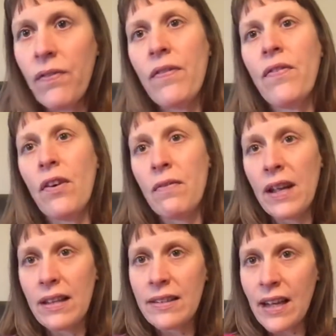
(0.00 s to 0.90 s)
for
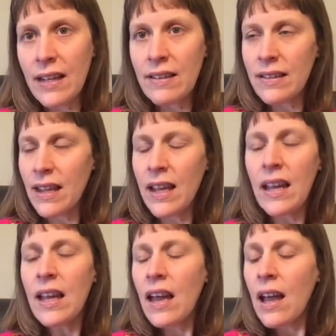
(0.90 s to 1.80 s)
Valentine's Day.
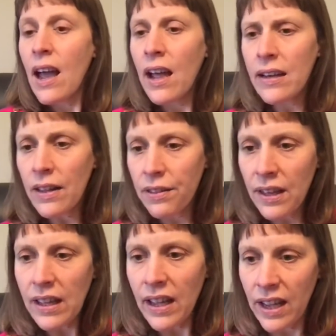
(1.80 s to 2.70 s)
And I
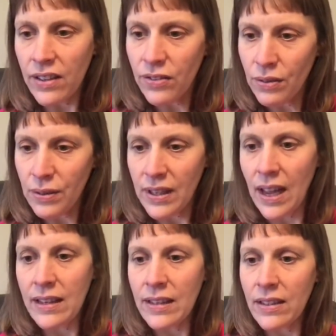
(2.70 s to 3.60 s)
think Andrew
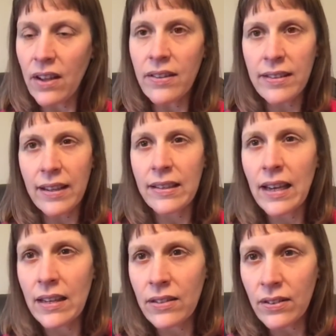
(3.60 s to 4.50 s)
said he's got the Saturday
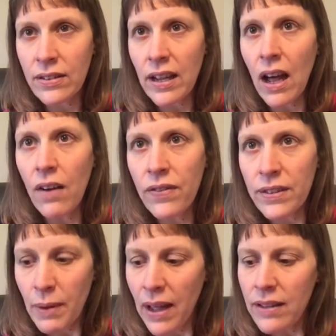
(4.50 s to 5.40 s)
and Sunday off as
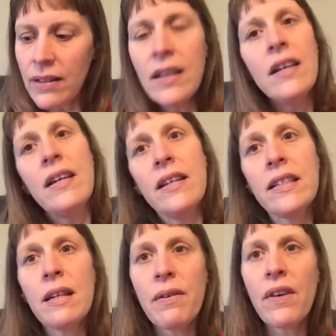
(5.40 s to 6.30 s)
well.
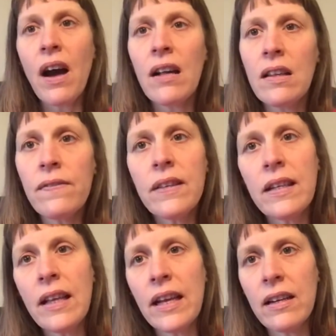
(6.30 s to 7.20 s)
So we've got a lovely
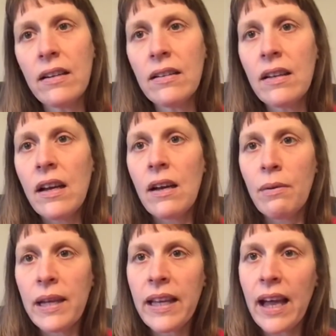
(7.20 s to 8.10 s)
little
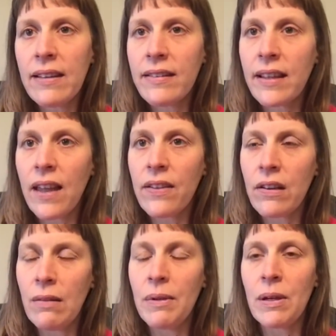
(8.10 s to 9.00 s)
weekend together
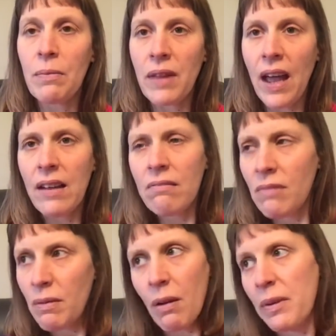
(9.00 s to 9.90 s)
coming up then.
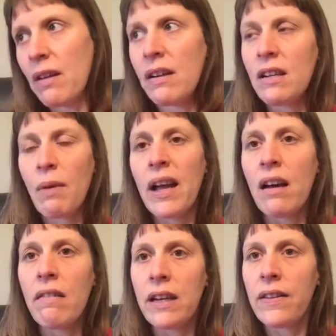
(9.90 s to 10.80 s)
We won't be going away
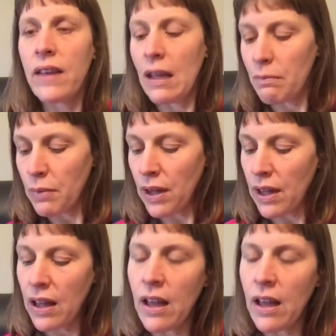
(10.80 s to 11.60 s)
or anything, but